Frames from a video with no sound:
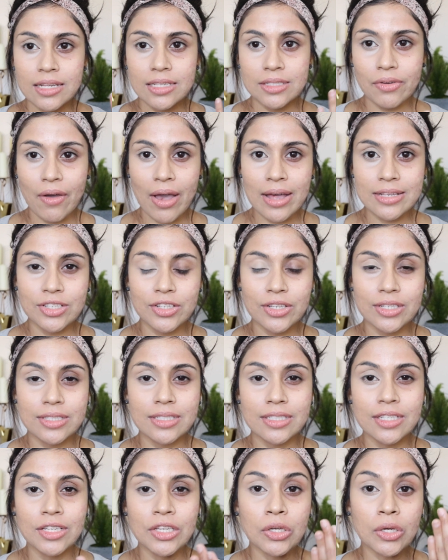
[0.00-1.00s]
So as you can
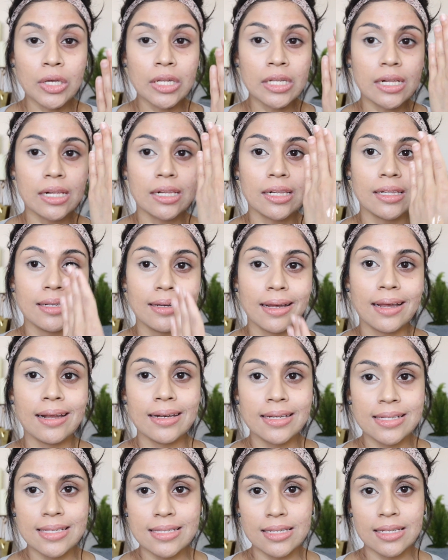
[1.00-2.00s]
see, you can
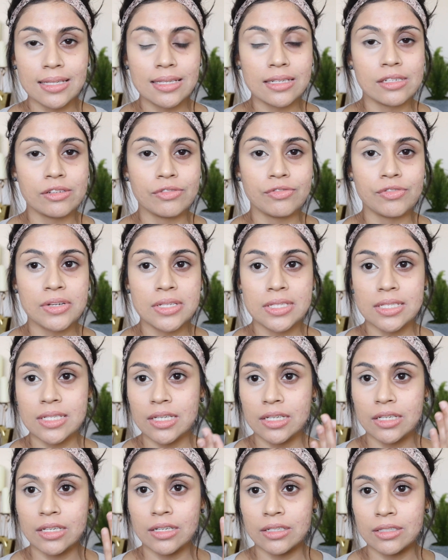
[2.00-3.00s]
clearly see the
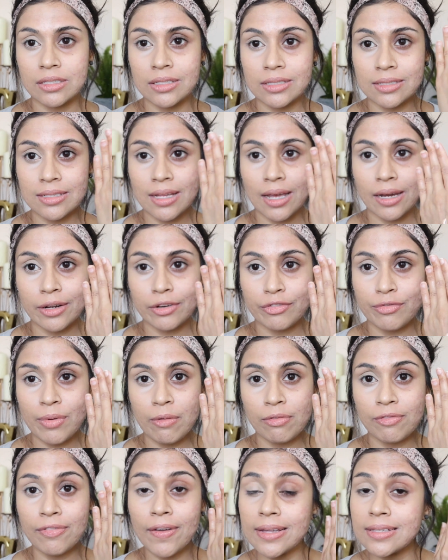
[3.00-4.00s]
difference here. This side of
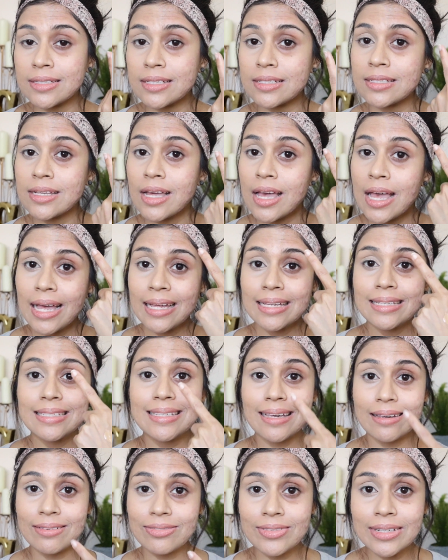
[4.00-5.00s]
my face is
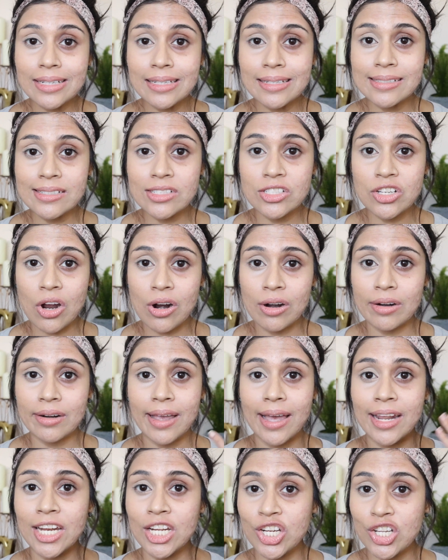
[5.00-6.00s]
definitely
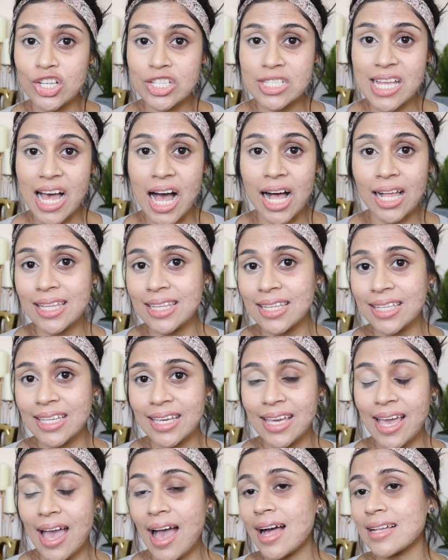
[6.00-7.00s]
dark and it looks
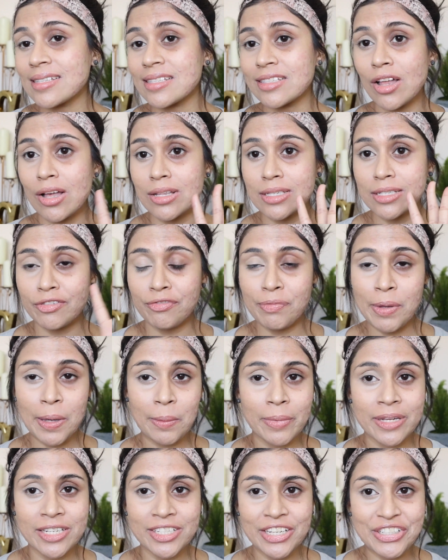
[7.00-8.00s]
ugly. It has lots of
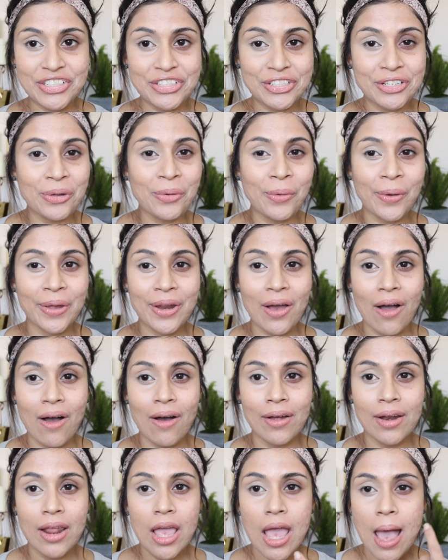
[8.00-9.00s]
pigmentation going
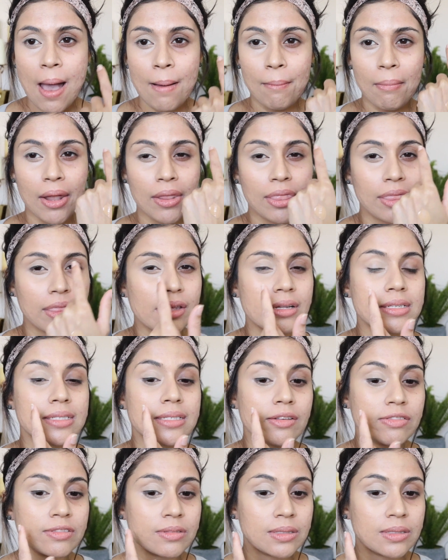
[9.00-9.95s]
on, but this